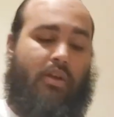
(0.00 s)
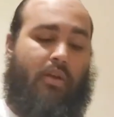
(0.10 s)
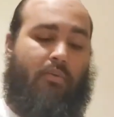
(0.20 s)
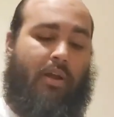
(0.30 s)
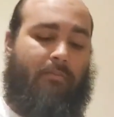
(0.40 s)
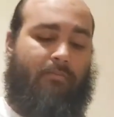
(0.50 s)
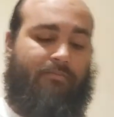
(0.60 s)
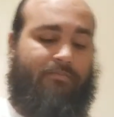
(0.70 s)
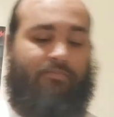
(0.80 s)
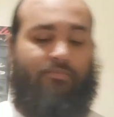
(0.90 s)
All right,
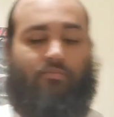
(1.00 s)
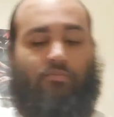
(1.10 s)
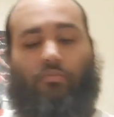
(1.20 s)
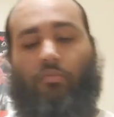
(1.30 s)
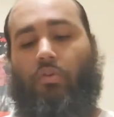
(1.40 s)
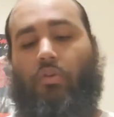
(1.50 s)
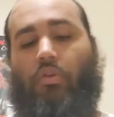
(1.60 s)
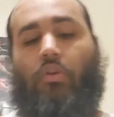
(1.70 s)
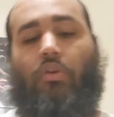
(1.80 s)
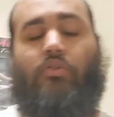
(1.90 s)

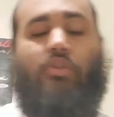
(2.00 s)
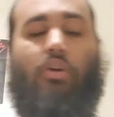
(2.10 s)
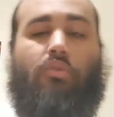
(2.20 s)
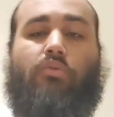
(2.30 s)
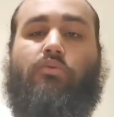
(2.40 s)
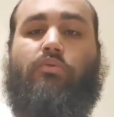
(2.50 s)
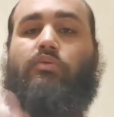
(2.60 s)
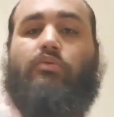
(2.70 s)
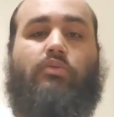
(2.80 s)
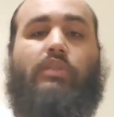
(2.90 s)
so
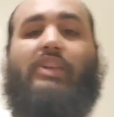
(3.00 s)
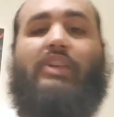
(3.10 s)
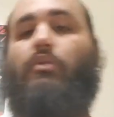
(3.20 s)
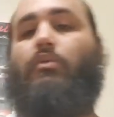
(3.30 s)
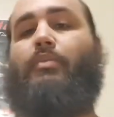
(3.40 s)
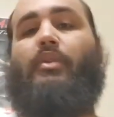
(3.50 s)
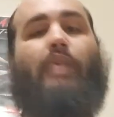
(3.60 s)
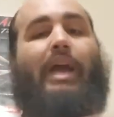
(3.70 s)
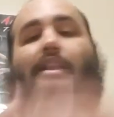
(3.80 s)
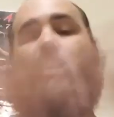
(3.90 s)
that's what it would be.
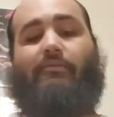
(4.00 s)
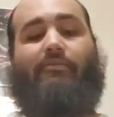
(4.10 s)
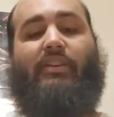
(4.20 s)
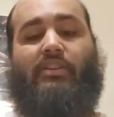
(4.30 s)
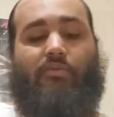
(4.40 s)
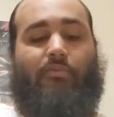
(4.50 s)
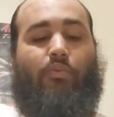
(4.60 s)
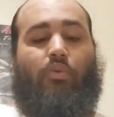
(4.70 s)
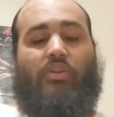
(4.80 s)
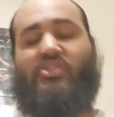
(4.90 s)
You had that feast
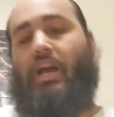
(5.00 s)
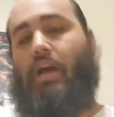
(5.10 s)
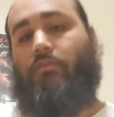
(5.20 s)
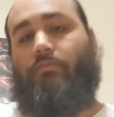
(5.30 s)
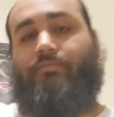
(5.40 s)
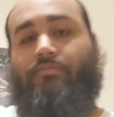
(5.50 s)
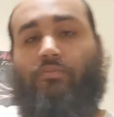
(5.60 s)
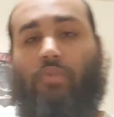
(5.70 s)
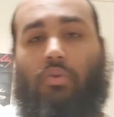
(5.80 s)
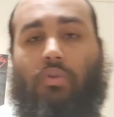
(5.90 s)
for the child.
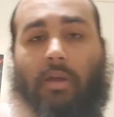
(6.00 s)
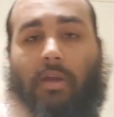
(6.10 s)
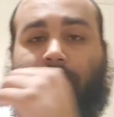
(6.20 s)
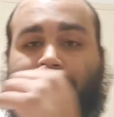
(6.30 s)
Okay,